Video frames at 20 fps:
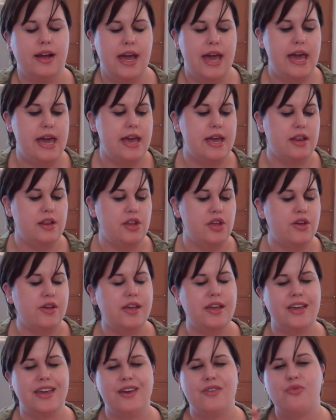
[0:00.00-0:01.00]
And you
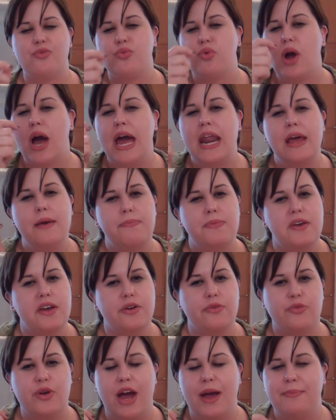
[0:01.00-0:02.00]
can get right up
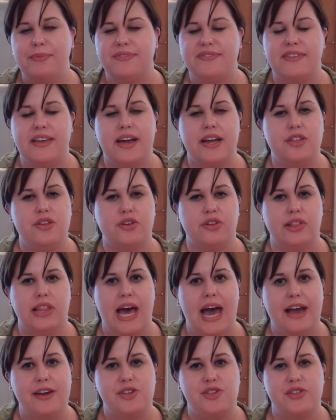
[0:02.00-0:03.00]
there, right beside your
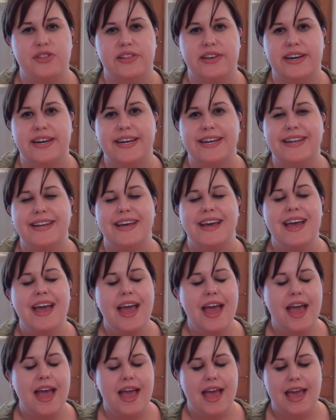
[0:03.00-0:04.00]
lash line,
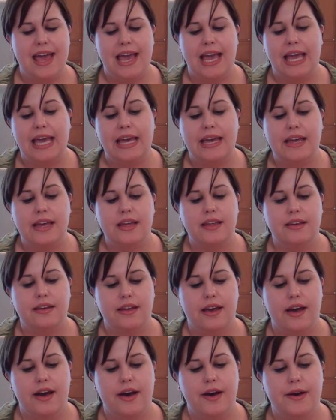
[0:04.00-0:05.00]

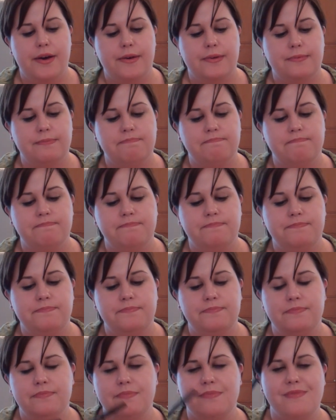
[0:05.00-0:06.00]
and
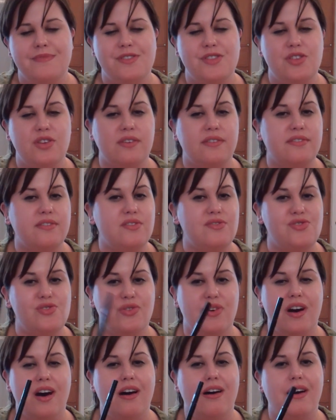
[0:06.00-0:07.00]
just
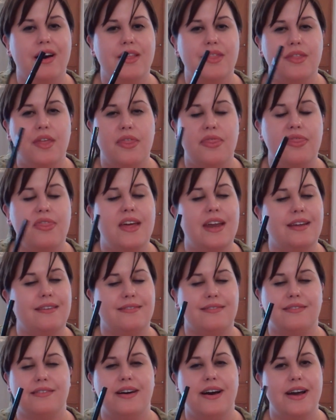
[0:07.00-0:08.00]
draw on the
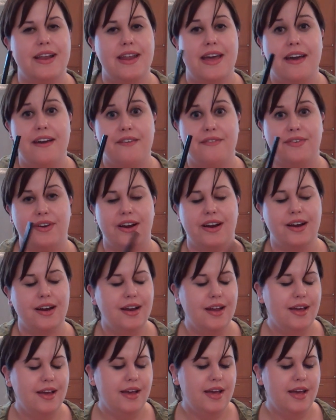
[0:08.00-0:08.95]
thinnest line ever.